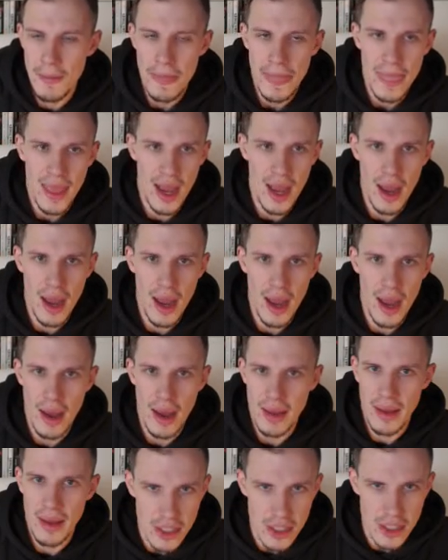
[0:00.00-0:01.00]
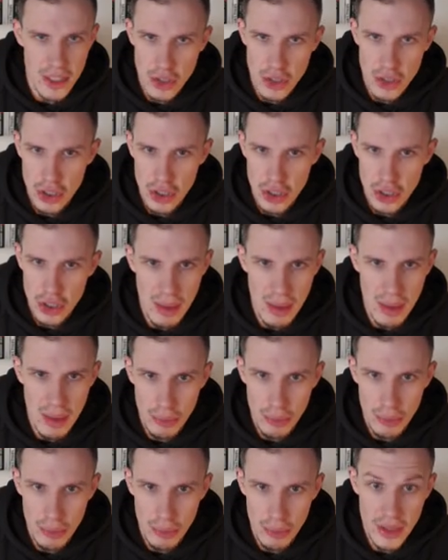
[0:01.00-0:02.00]
And this is just going to be this is
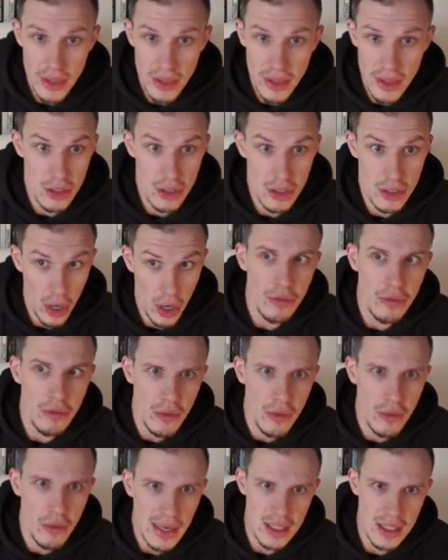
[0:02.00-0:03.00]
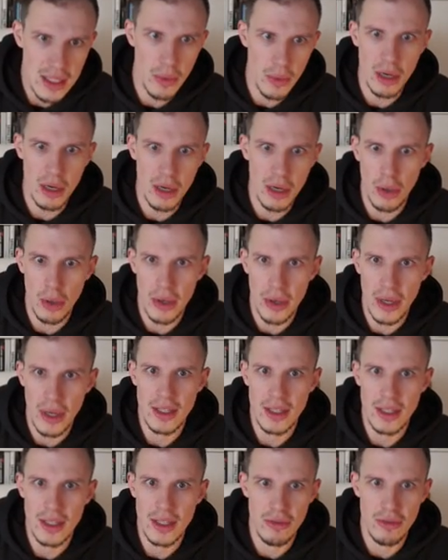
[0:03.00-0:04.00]
just an overview of the leads that we're going to be looking at to really
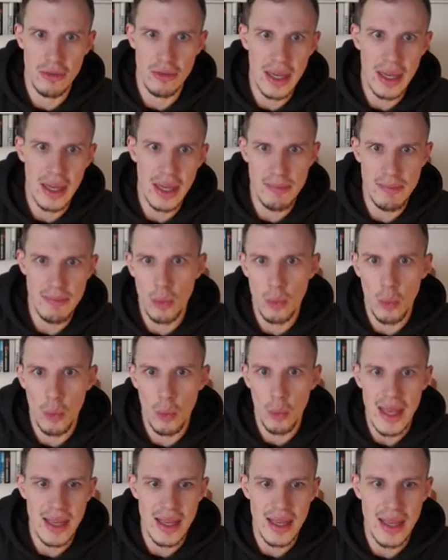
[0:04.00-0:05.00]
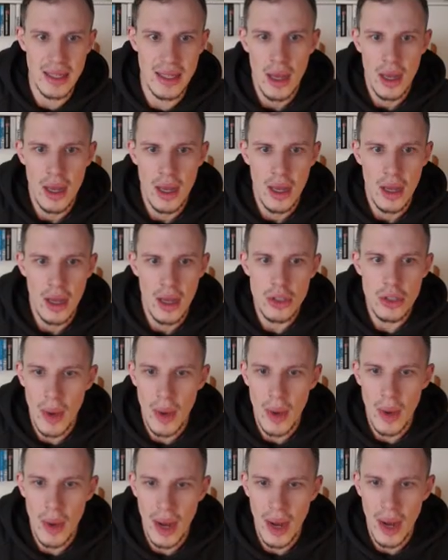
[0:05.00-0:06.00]
expand what it is to actually
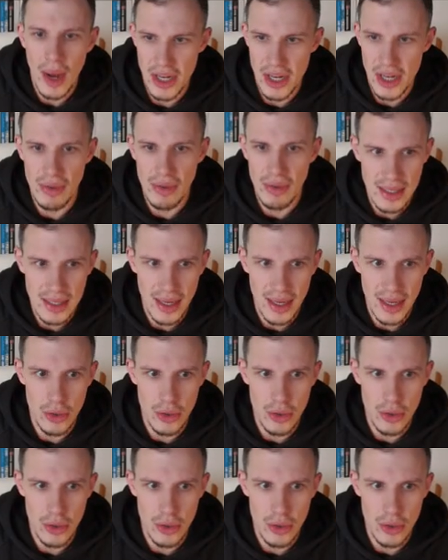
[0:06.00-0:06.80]
have a lead in your